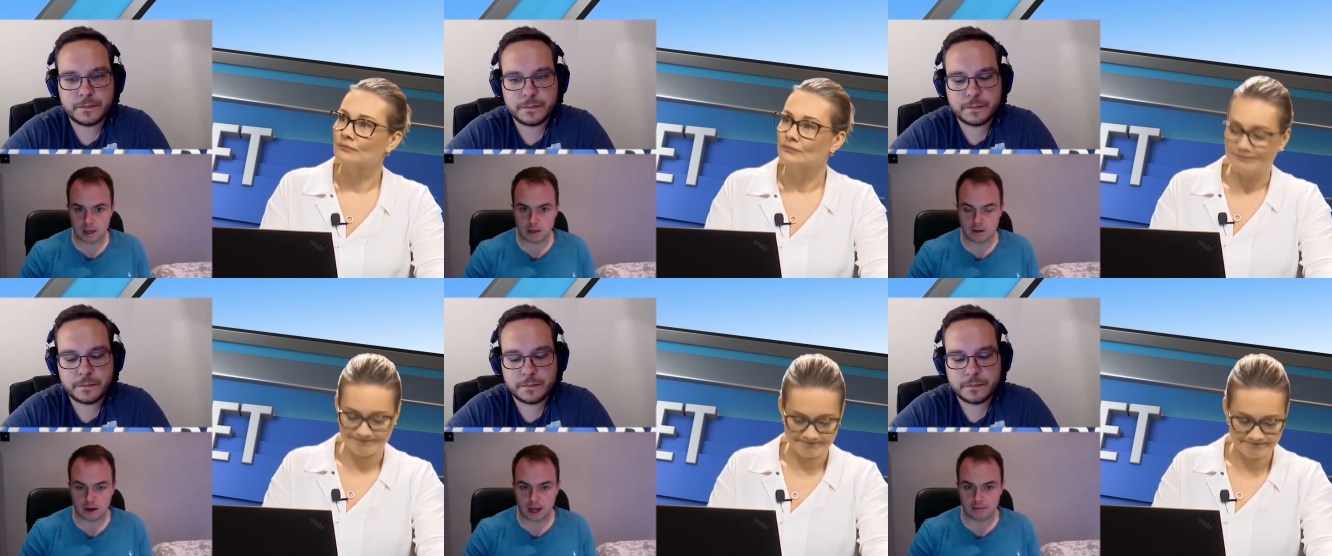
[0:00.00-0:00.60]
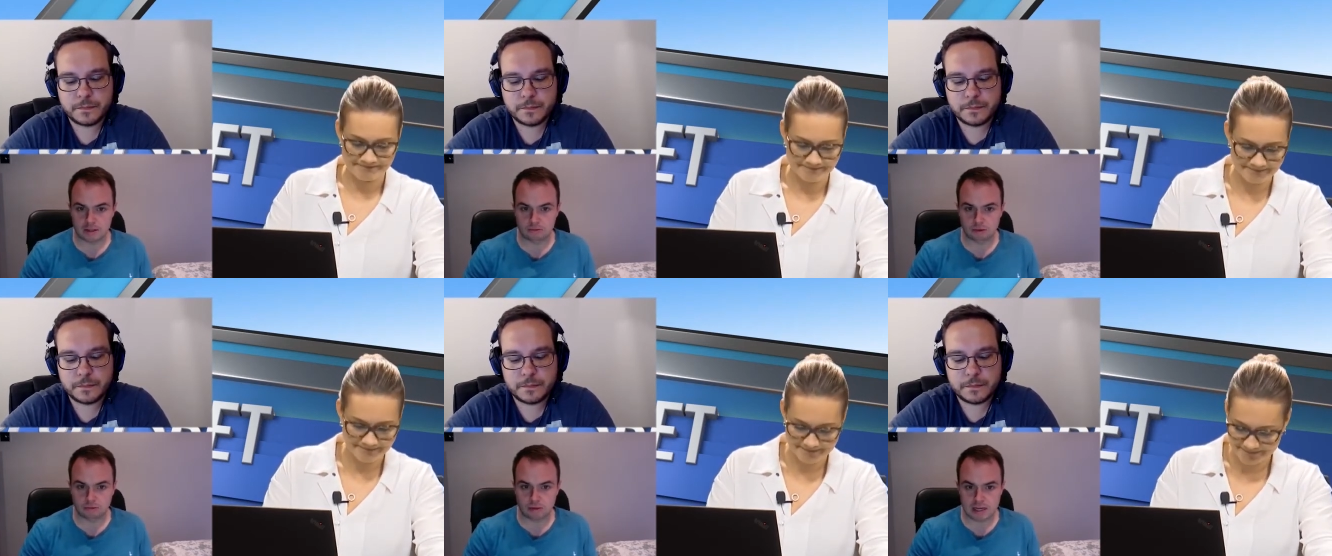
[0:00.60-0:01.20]
Speaker 1: You've got James
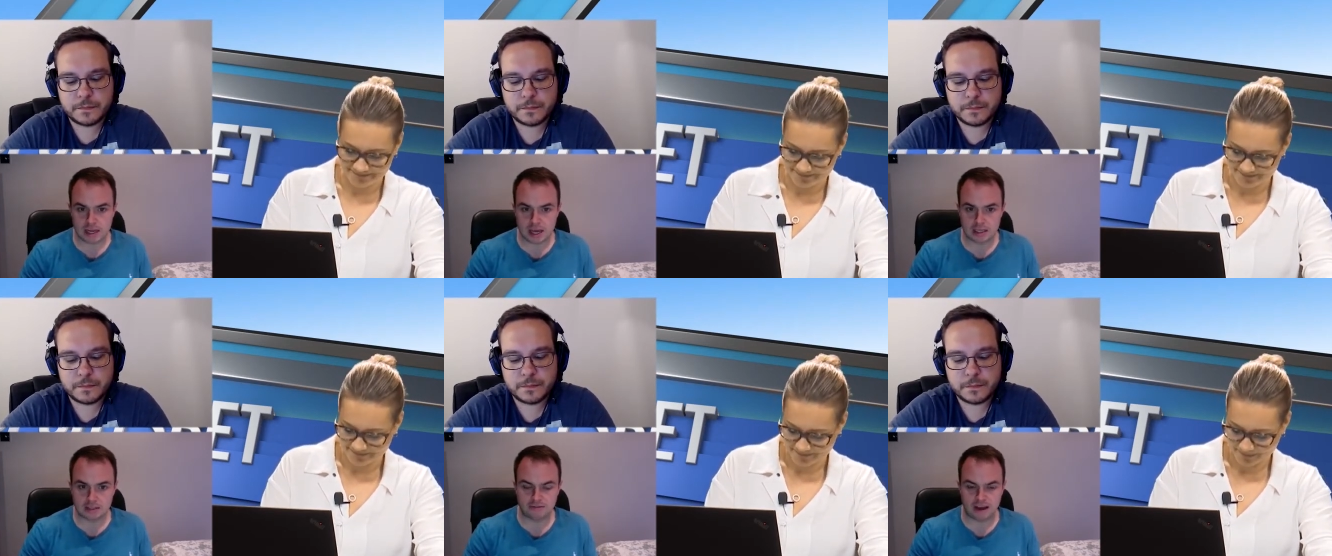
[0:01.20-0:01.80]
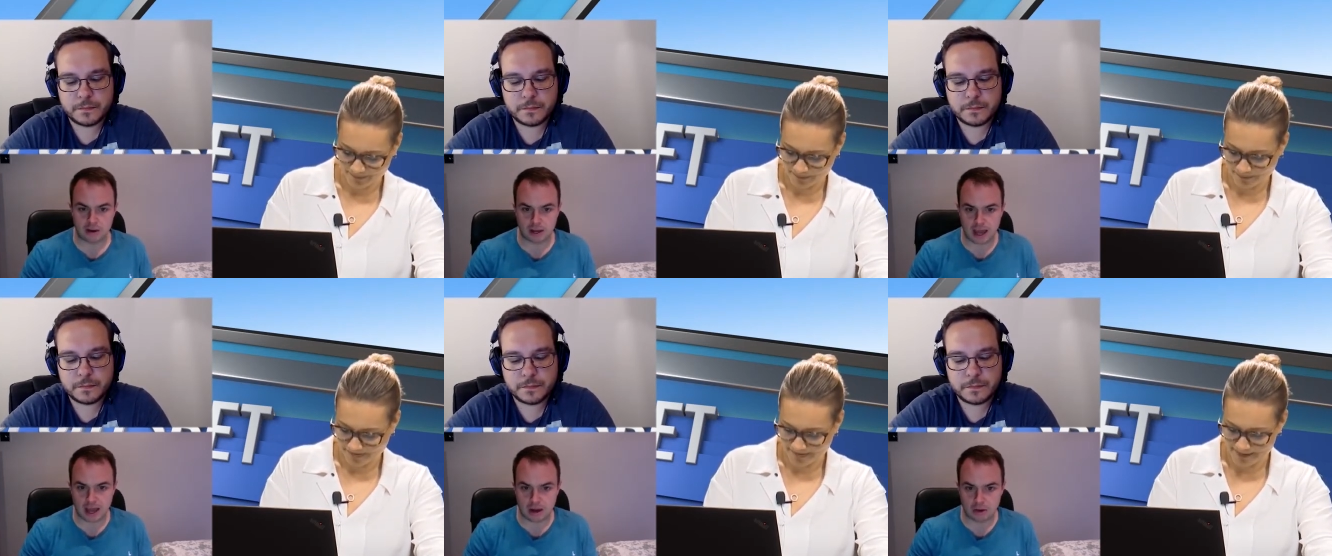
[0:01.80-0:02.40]
Rodriguez,
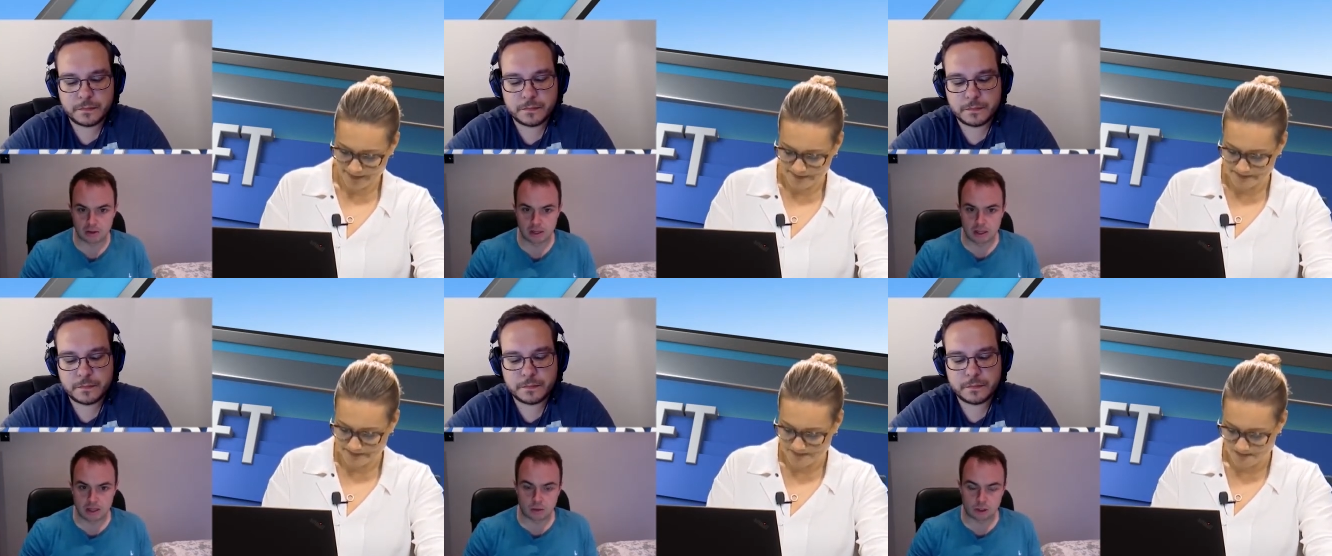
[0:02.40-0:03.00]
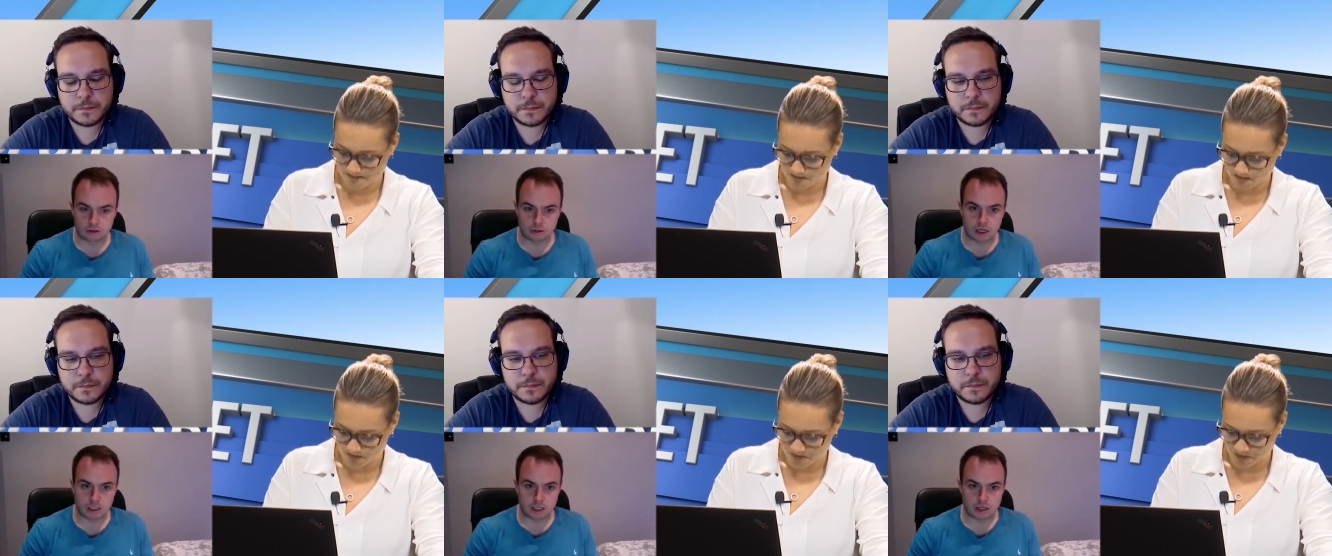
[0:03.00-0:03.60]
Falcao,
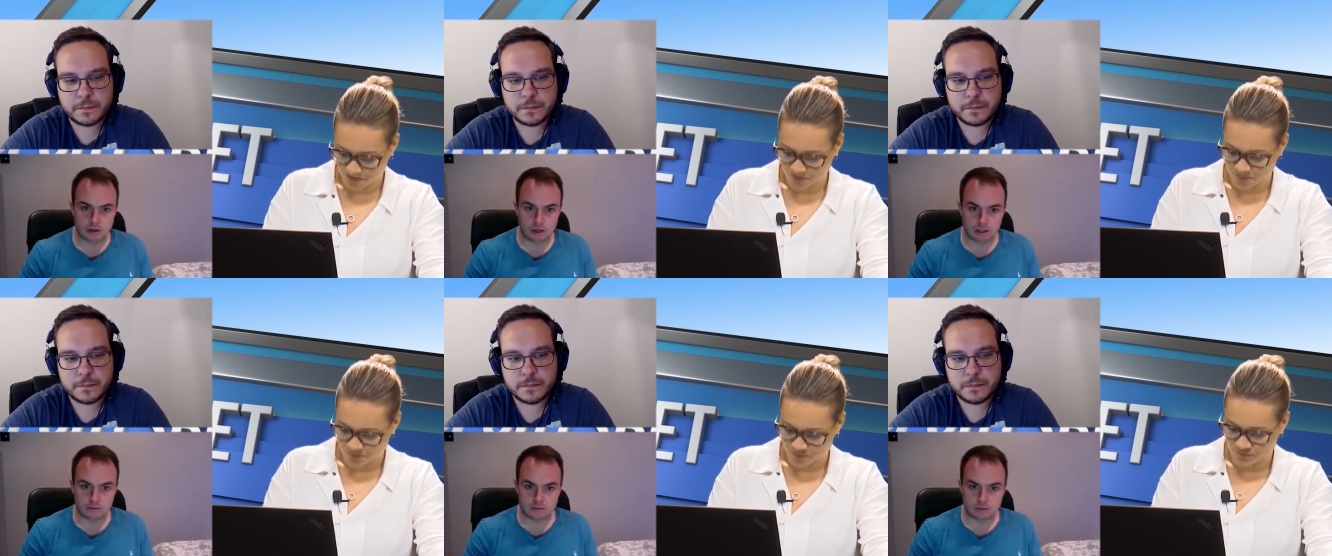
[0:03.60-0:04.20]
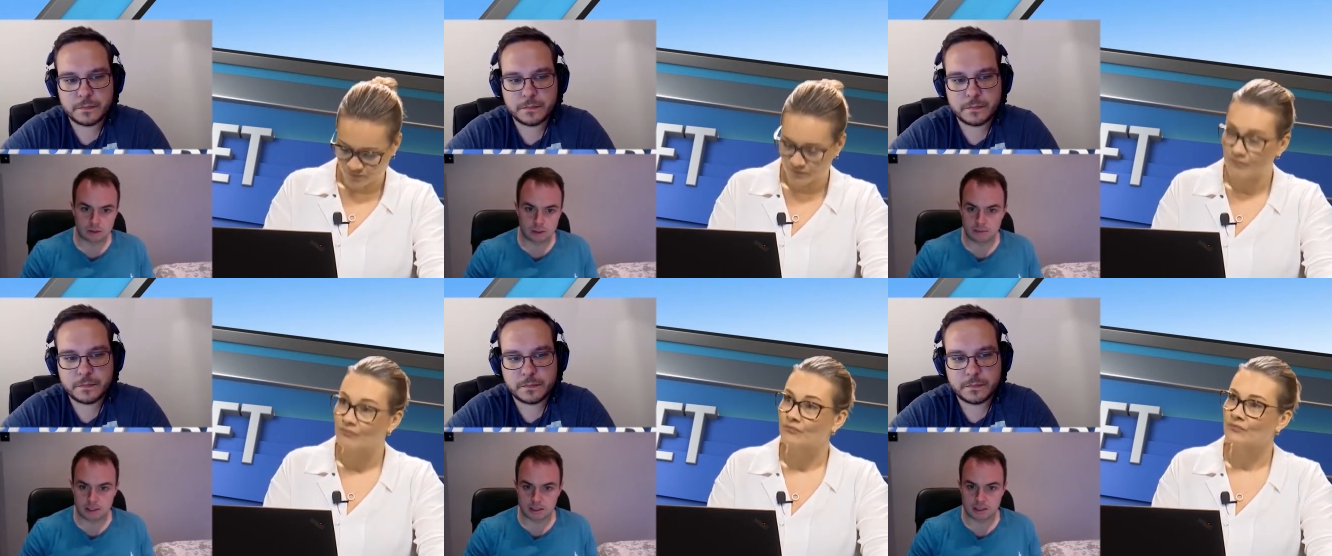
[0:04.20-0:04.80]
Cuadrado, lots of good
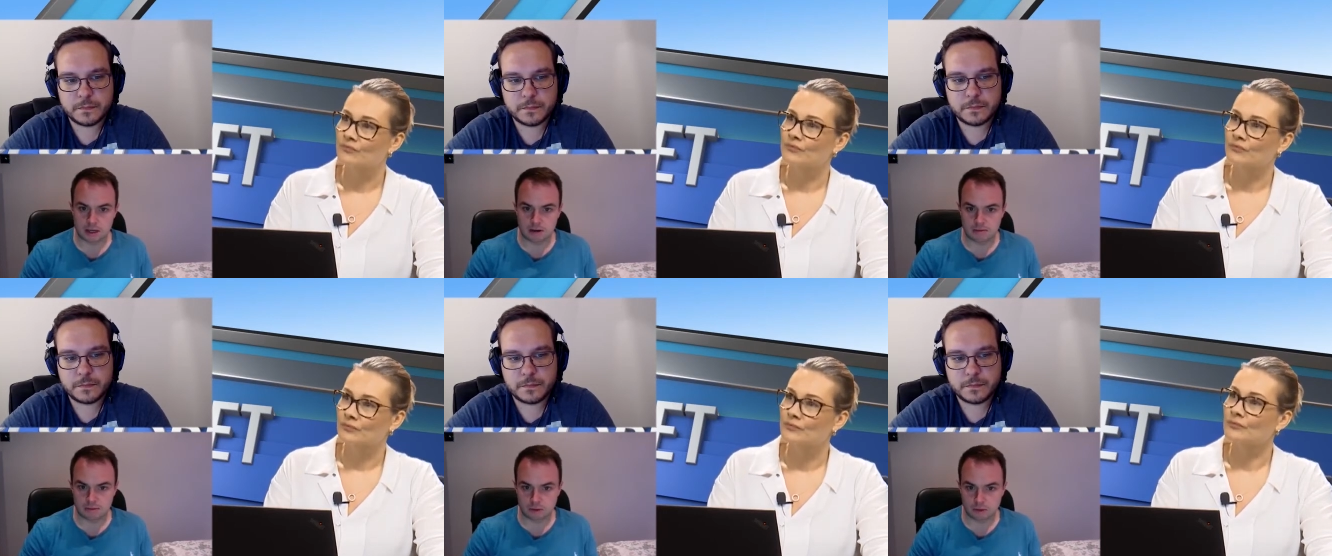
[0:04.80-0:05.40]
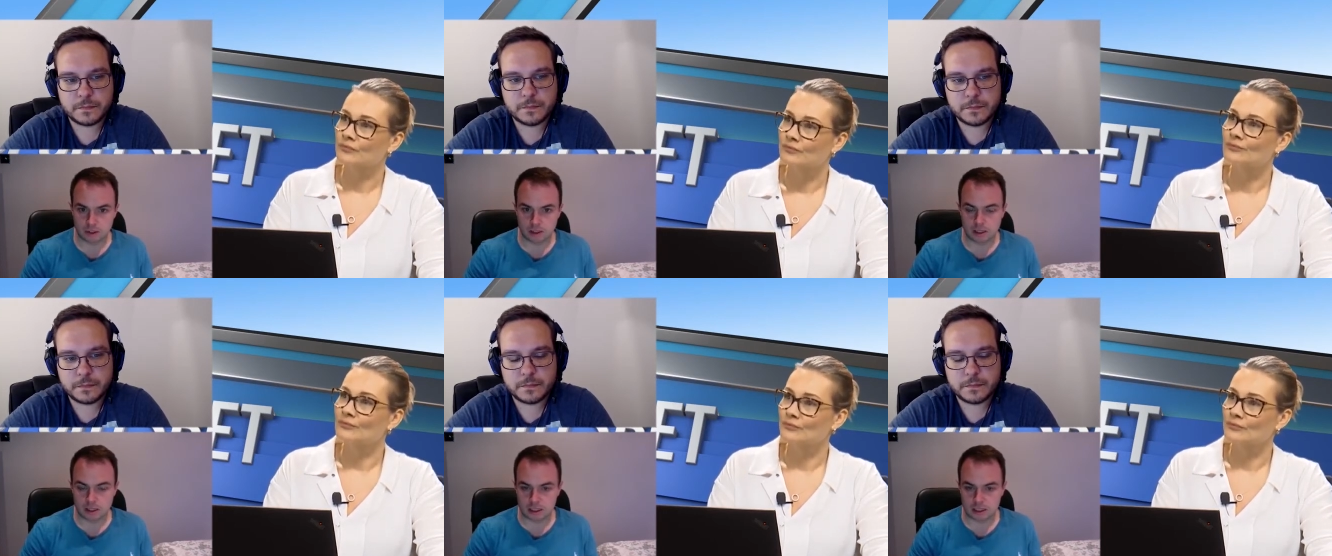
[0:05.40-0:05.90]
Colombians going forward that can